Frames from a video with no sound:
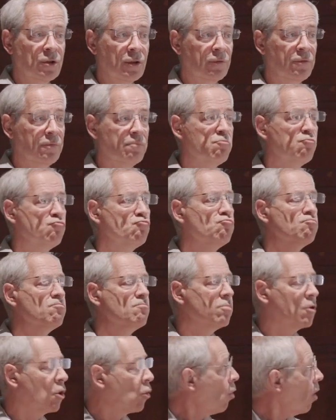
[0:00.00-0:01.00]
of
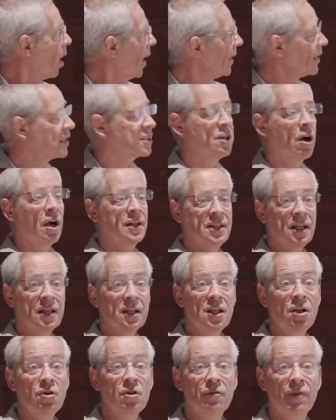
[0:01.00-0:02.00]
quite exciting
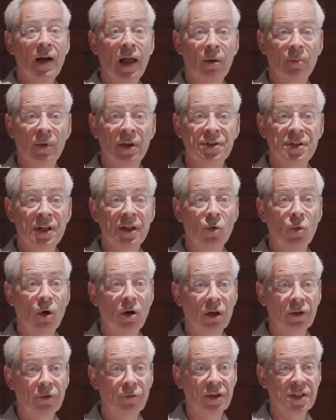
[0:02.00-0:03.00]
new development in the
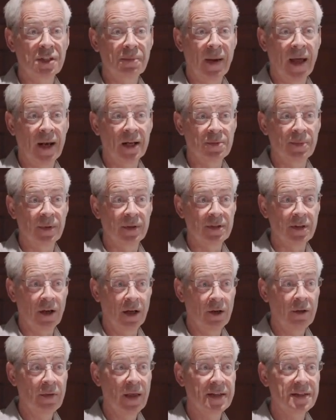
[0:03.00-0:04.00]
world of risk management.
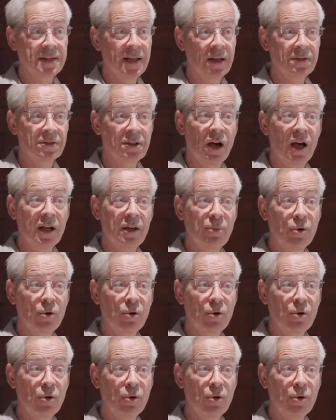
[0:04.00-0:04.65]
I know that sounds kind of